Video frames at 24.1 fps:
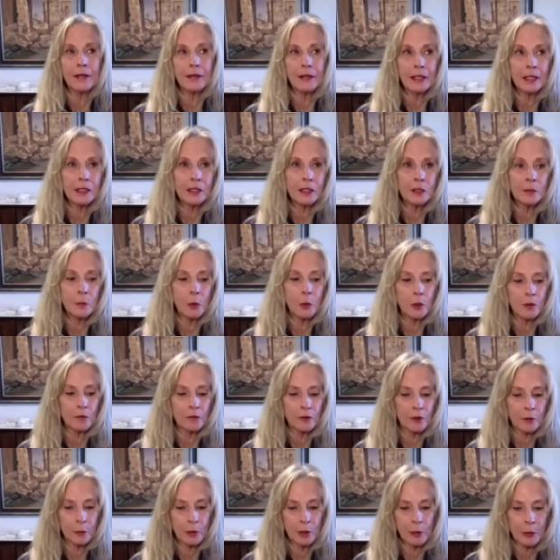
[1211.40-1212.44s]
yeah. I think it's
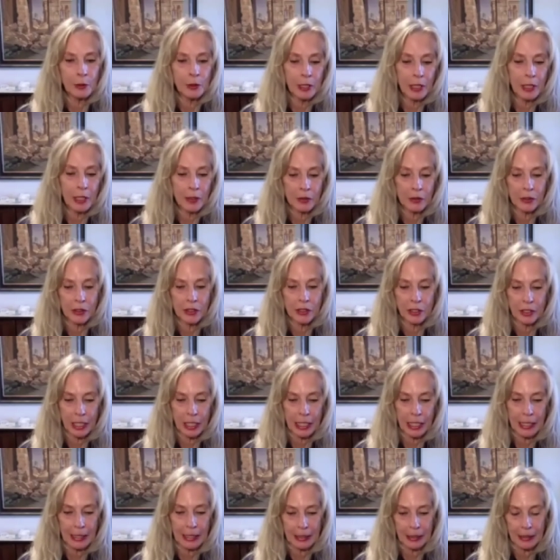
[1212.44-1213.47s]
important for people to
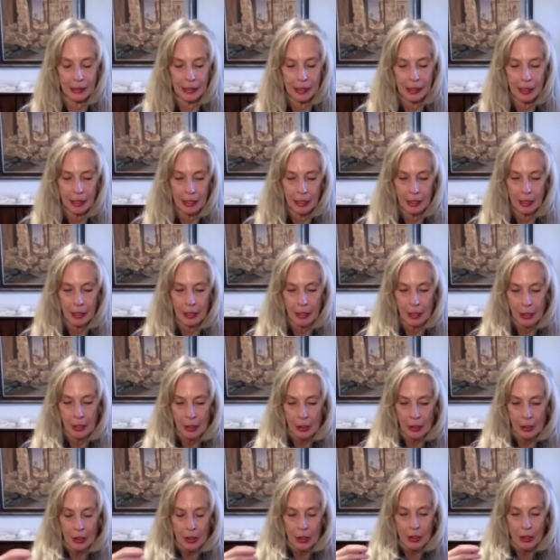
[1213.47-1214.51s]
understand
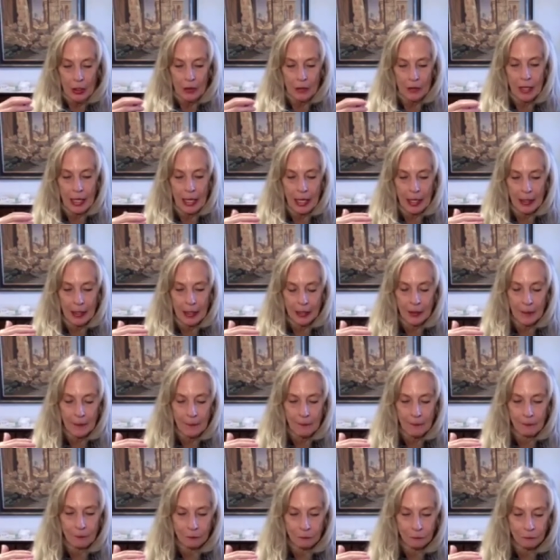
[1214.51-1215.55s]
that